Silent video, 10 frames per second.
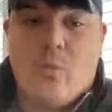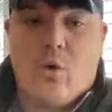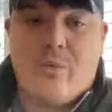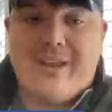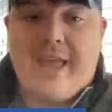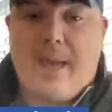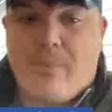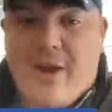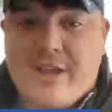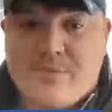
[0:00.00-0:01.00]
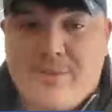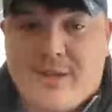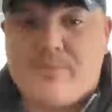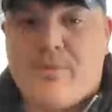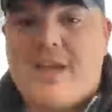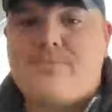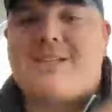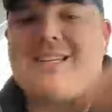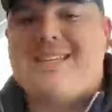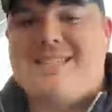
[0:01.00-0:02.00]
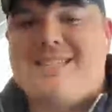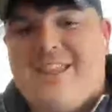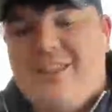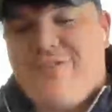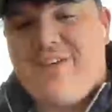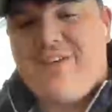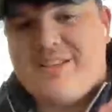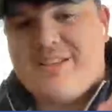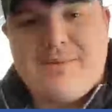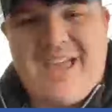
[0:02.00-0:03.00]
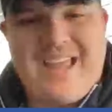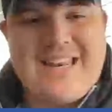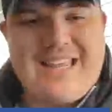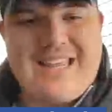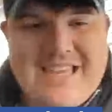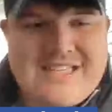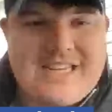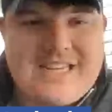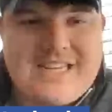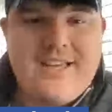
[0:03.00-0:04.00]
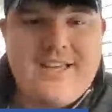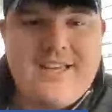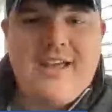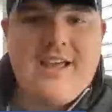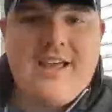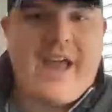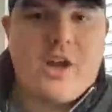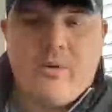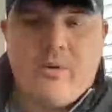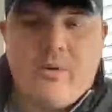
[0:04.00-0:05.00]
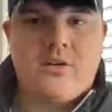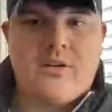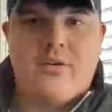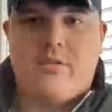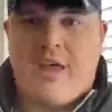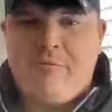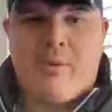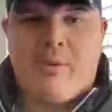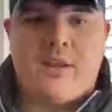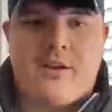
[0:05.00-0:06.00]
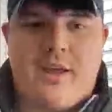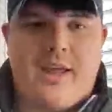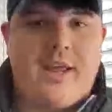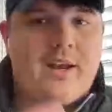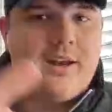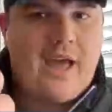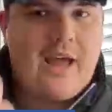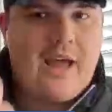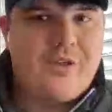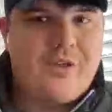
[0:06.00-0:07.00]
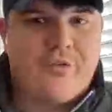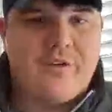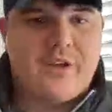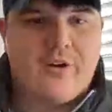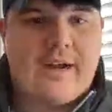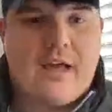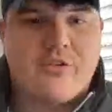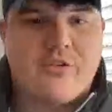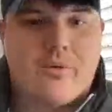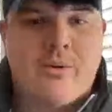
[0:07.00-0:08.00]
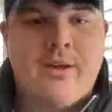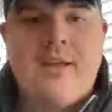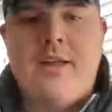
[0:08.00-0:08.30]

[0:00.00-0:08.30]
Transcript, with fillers: award-winning app, Prize Picks. Prize Picks is daily fantasy made easy. I know it because I've played it, and I know that you'll figure it out too.